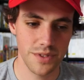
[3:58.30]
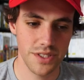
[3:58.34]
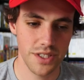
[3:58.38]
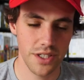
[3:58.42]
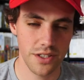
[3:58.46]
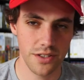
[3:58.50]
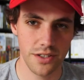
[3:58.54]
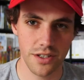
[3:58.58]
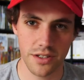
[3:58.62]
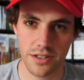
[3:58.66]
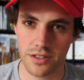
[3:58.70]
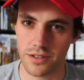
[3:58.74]

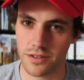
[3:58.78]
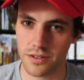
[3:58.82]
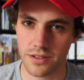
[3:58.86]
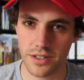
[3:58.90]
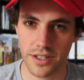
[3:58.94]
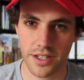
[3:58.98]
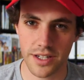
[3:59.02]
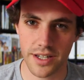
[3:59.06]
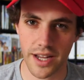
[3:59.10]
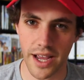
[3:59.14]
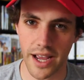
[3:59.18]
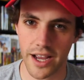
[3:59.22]
So shoot
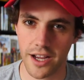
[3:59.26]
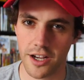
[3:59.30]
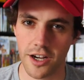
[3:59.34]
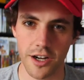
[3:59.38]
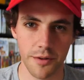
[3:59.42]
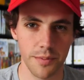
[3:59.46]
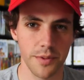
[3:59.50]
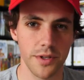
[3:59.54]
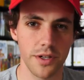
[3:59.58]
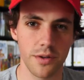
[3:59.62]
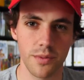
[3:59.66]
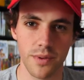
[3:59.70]
during the day,
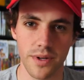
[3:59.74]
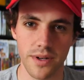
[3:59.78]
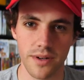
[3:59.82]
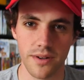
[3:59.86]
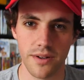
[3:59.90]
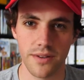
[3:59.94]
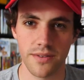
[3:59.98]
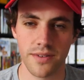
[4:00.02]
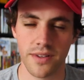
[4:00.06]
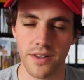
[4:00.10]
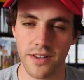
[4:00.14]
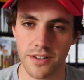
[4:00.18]
open your
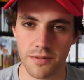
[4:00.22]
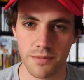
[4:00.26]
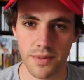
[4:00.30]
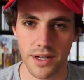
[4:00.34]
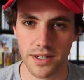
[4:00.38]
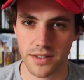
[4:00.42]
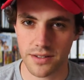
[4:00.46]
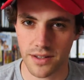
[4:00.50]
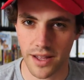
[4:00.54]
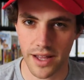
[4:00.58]
windows, get as much